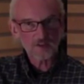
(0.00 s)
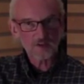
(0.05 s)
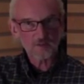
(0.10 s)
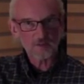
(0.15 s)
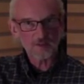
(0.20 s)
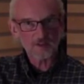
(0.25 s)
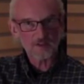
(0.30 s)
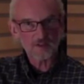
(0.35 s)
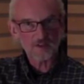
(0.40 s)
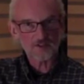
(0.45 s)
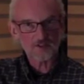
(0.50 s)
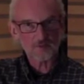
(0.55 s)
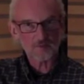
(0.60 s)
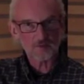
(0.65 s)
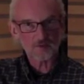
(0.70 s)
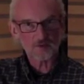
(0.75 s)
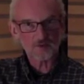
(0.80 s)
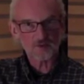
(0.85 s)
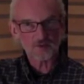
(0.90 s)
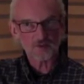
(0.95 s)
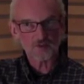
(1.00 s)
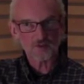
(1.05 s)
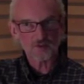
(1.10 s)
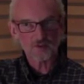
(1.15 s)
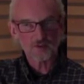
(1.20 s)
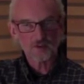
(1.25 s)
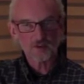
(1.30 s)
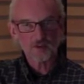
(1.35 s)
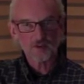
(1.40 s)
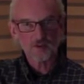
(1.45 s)
I mean, as a producer,
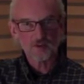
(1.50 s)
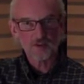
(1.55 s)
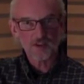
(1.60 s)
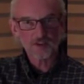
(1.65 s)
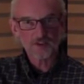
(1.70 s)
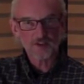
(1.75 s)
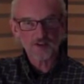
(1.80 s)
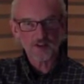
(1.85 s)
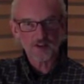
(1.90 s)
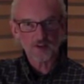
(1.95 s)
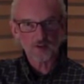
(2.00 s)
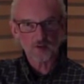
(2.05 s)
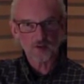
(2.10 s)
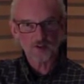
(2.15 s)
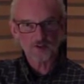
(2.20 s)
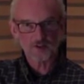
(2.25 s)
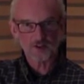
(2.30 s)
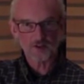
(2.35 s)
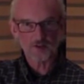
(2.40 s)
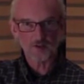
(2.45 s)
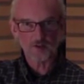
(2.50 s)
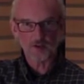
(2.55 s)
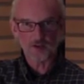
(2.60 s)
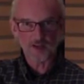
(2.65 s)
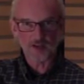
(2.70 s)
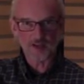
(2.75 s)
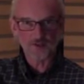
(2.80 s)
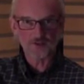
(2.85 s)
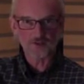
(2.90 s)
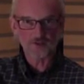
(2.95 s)
that's not a question you can
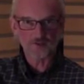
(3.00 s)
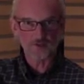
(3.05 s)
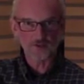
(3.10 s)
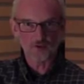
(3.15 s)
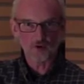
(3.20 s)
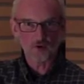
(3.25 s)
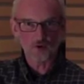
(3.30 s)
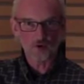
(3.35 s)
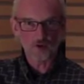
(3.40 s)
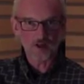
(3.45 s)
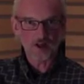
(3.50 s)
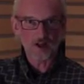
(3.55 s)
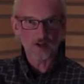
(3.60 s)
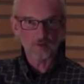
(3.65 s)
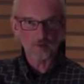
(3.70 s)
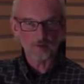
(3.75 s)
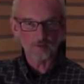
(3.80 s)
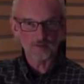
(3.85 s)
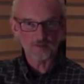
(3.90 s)
answer for the whole album.